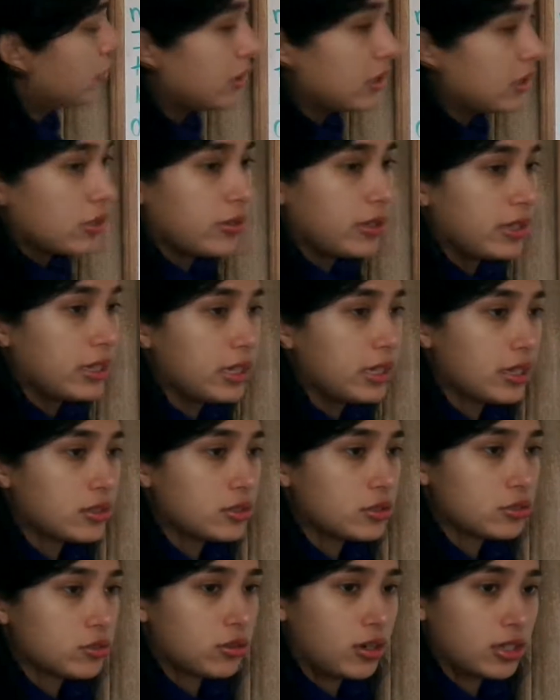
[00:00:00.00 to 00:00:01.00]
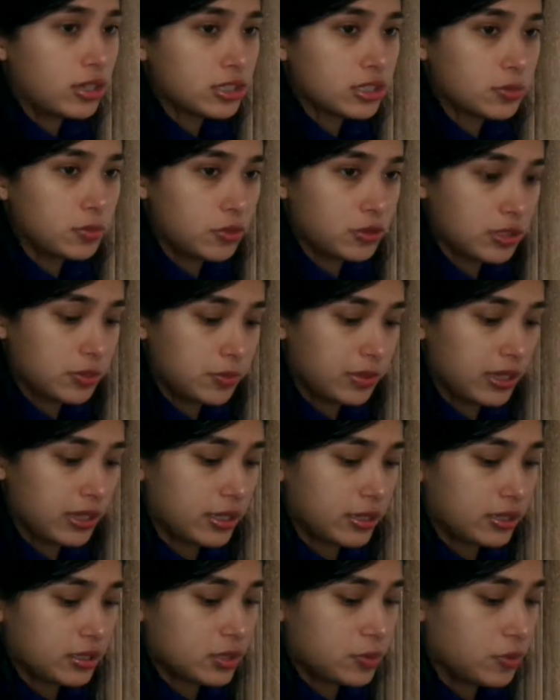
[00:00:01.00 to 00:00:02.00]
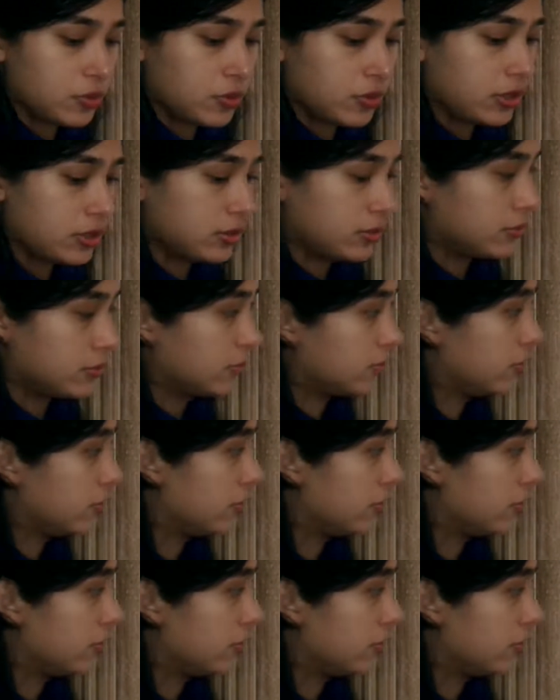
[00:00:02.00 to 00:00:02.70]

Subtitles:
So we're going to go ahead and cross multiply at this point.